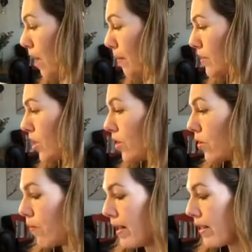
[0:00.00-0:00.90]

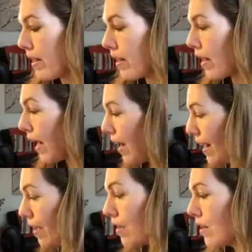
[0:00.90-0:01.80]
to make it
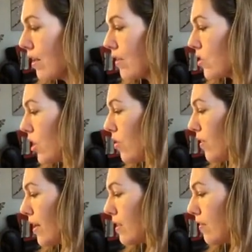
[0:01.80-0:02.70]
clear to
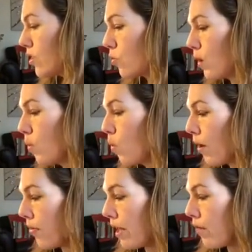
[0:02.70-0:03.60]
the individual
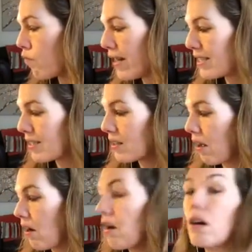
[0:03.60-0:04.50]
what the risks
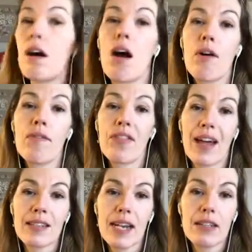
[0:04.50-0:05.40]
are of
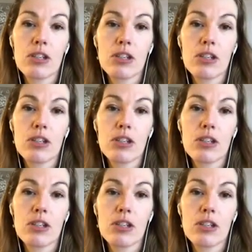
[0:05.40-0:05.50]
that data